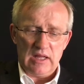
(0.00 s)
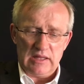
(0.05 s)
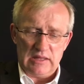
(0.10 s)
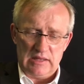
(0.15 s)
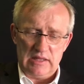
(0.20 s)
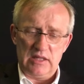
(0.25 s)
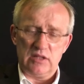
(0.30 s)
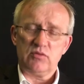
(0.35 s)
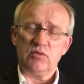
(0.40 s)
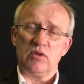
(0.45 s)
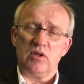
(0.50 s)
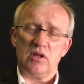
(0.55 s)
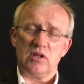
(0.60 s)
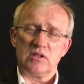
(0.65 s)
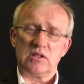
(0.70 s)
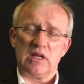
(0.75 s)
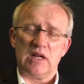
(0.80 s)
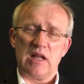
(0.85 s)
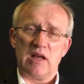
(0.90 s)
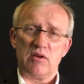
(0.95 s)
This will
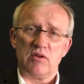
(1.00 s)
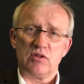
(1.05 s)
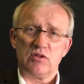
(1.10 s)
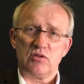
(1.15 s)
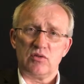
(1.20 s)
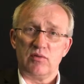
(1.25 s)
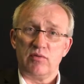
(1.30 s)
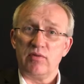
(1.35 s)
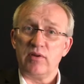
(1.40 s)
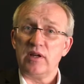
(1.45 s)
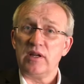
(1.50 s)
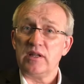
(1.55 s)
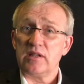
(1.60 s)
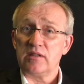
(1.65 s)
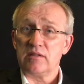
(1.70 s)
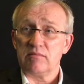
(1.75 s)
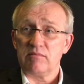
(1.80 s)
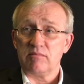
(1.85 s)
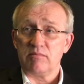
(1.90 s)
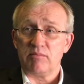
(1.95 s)
also allow us to feed
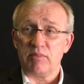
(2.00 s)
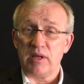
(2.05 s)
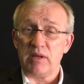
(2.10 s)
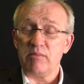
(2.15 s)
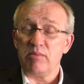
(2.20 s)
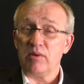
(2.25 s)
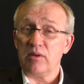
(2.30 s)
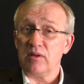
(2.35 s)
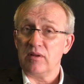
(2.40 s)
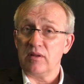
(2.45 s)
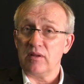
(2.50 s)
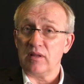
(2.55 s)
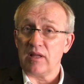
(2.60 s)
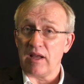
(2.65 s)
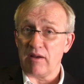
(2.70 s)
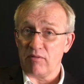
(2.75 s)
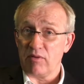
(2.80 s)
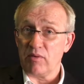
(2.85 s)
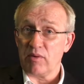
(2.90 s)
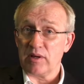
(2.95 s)
people
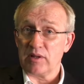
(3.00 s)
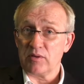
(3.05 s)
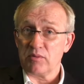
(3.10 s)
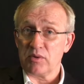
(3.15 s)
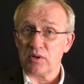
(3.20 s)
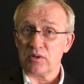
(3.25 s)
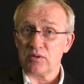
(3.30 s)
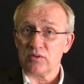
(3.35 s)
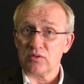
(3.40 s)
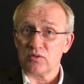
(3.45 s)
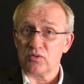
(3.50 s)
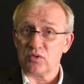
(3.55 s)
everywhere in the world.